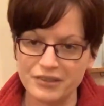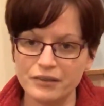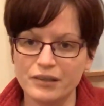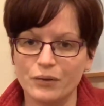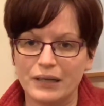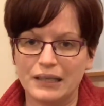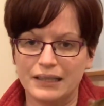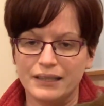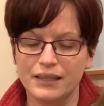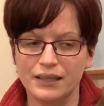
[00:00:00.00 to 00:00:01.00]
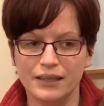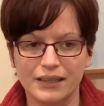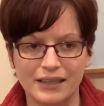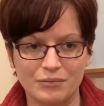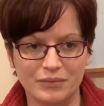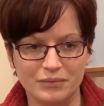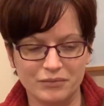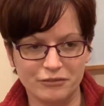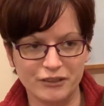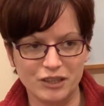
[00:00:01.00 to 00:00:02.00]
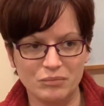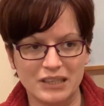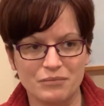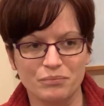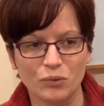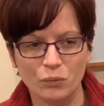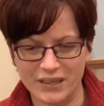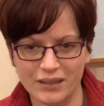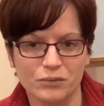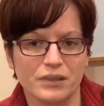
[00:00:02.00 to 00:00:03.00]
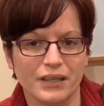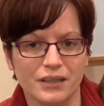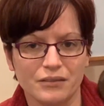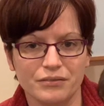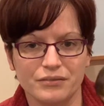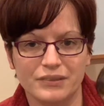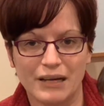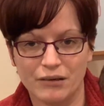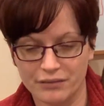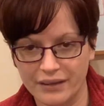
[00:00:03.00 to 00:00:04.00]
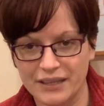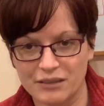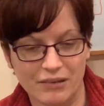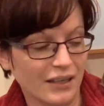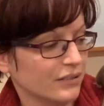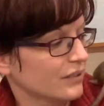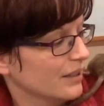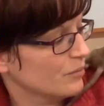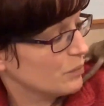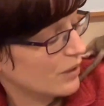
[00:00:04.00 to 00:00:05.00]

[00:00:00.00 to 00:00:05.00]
you do it quickly, firmly, but without kind of terrifying the rat, it